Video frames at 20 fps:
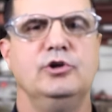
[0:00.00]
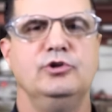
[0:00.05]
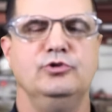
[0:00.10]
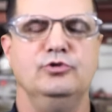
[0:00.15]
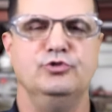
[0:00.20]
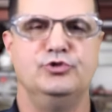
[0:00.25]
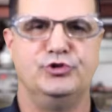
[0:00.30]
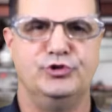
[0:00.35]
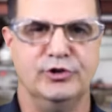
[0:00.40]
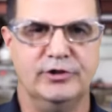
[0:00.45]

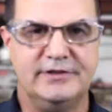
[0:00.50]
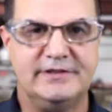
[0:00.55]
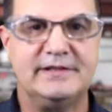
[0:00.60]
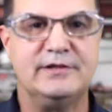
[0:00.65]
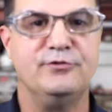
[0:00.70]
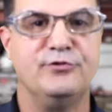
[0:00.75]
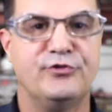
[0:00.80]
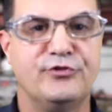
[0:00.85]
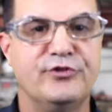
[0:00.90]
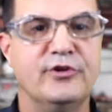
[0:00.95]
You should
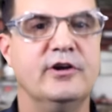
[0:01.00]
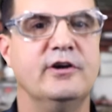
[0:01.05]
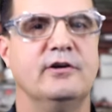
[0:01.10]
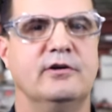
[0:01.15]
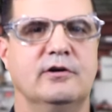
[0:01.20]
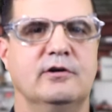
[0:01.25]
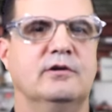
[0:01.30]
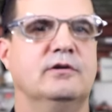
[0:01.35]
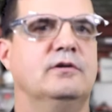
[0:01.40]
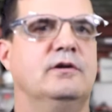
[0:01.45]

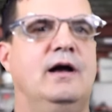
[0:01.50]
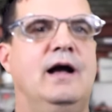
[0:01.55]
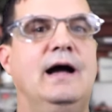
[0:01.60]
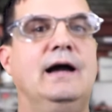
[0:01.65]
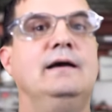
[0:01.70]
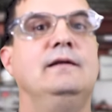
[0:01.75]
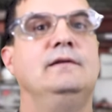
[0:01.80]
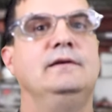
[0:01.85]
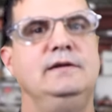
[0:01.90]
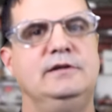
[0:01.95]

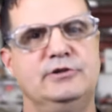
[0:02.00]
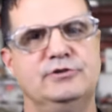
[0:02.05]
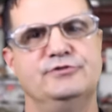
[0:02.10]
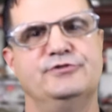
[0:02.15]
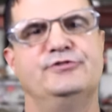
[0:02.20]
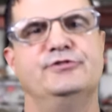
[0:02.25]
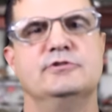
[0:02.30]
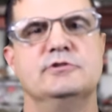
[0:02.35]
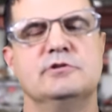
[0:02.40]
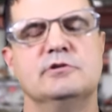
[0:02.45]
highly
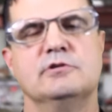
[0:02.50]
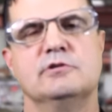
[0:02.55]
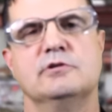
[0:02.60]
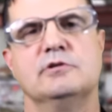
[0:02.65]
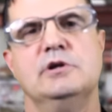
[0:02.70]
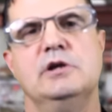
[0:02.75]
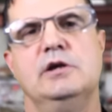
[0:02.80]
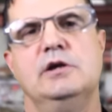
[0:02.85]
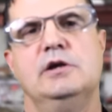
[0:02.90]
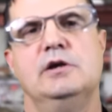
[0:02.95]
consider